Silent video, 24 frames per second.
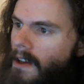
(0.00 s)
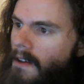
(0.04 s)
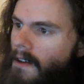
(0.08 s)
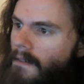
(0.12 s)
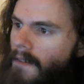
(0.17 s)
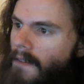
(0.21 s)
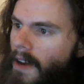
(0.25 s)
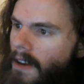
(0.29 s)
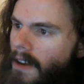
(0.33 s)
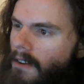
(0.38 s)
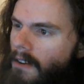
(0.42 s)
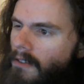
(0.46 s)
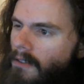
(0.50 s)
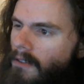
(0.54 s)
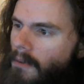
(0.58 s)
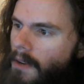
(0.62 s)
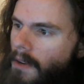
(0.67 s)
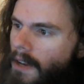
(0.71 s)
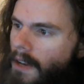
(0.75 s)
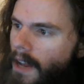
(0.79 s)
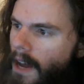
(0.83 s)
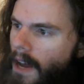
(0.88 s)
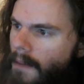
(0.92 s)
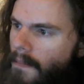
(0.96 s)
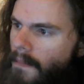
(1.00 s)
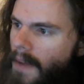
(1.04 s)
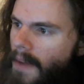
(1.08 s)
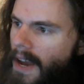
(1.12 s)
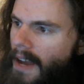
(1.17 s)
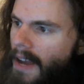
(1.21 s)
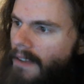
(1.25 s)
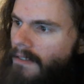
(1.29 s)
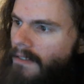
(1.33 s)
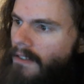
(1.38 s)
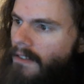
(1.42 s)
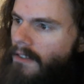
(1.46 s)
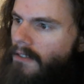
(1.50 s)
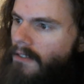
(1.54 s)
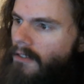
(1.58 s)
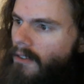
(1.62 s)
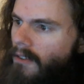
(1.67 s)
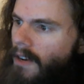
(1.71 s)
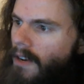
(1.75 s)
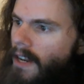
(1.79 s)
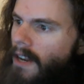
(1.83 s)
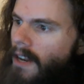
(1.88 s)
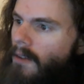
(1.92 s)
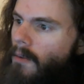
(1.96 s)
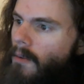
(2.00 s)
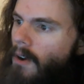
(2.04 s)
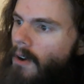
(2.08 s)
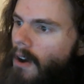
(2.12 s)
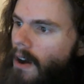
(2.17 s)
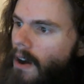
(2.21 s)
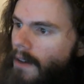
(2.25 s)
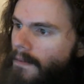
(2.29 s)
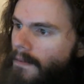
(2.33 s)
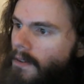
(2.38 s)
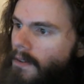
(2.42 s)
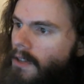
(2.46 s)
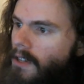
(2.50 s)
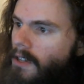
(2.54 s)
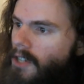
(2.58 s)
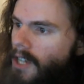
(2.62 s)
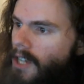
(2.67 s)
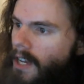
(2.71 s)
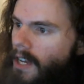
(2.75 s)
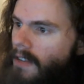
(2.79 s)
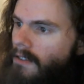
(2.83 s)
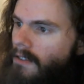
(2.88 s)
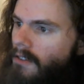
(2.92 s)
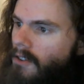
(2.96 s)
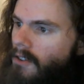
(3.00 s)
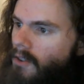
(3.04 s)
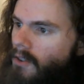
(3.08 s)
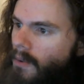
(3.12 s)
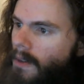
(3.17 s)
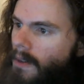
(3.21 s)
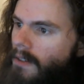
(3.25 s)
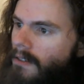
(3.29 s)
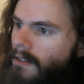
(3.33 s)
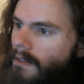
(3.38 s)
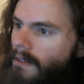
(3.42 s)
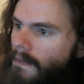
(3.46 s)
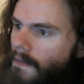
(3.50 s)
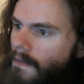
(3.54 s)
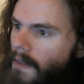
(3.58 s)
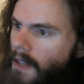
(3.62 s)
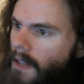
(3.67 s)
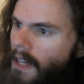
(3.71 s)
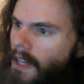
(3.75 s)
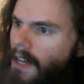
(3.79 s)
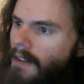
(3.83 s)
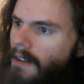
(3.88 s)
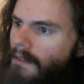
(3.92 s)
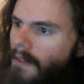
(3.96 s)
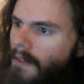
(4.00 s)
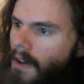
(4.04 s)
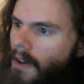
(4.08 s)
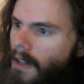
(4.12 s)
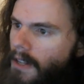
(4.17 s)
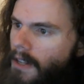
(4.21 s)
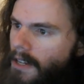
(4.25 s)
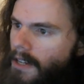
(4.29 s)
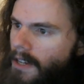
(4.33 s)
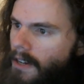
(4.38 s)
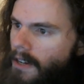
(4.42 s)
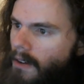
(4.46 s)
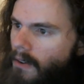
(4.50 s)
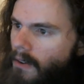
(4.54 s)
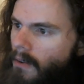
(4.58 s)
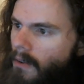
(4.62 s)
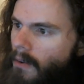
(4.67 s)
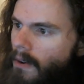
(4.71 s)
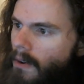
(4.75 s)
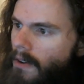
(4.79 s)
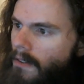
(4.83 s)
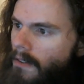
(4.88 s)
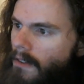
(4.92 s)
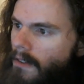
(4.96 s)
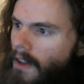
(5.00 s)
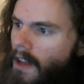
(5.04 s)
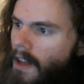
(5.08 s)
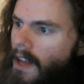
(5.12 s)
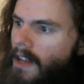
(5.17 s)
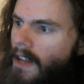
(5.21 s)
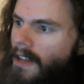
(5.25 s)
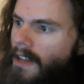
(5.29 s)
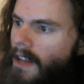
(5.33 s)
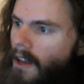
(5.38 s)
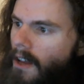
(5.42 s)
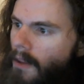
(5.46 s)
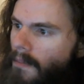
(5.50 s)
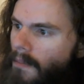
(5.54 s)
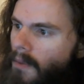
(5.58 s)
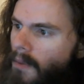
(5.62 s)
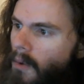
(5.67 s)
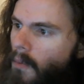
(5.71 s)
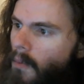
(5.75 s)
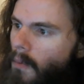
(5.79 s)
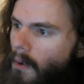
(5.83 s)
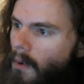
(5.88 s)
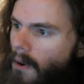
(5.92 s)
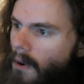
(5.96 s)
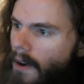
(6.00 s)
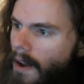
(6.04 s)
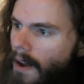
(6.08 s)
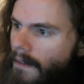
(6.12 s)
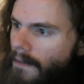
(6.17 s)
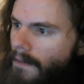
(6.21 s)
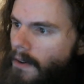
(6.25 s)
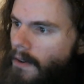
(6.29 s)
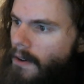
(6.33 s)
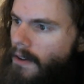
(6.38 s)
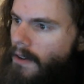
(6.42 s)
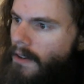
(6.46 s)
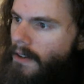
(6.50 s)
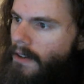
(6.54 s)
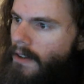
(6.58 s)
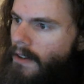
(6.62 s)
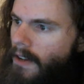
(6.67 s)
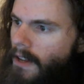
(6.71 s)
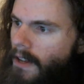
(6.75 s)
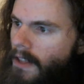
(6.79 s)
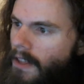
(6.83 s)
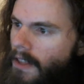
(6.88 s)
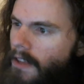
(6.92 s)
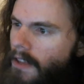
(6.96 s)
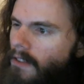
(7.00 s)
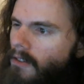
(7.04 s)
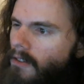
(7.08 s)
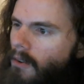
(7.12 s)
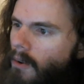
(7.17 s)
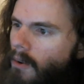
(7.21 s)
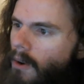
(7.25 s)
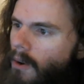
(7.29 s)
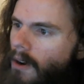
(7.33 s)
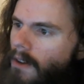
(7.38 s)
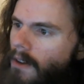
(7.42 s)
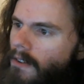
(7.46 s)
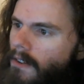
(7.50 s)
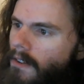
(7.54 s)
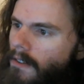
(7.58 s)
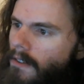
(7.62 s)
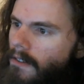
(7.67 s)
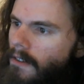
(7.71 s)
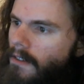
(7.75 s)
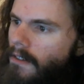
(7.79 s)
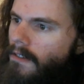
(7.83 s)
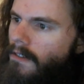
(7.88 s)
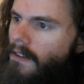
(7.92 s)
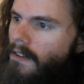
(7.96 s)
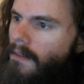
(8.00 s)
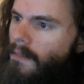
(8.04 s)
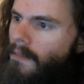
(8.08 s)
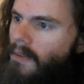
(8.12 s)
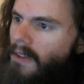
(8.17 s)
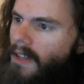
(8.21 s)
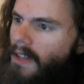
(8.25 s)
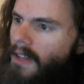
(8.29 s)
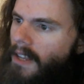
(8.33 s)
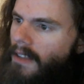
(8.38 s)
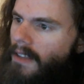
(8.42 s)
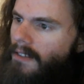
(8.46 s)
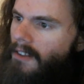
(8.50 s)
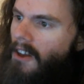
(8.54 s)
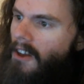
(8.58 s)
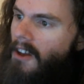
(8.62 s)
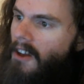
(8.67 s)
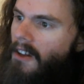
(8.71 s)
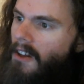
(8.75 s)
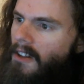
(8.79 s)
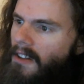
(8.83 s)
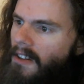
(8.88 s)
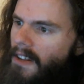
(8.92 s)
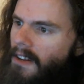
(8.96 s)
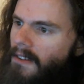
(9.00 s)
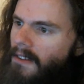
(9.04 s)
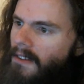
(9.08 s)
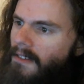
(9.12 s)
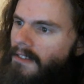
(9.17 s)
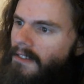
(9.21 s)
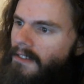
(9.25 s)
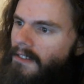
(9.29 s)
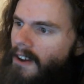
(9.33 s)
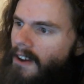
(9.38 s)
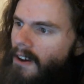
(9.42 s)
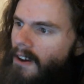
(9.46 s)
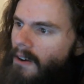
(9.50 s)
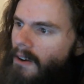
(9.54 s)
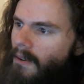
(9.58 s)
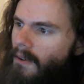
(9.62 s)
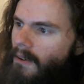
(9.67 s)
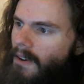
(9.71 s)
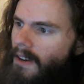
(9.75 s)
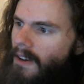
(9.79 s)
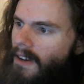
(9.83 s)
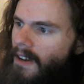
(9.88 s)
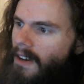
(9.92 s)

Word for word: Fighters who did not pass this screening were offered the chance to join civilian volunteer corps to help the war effort. These corps assisted police, cleared snow,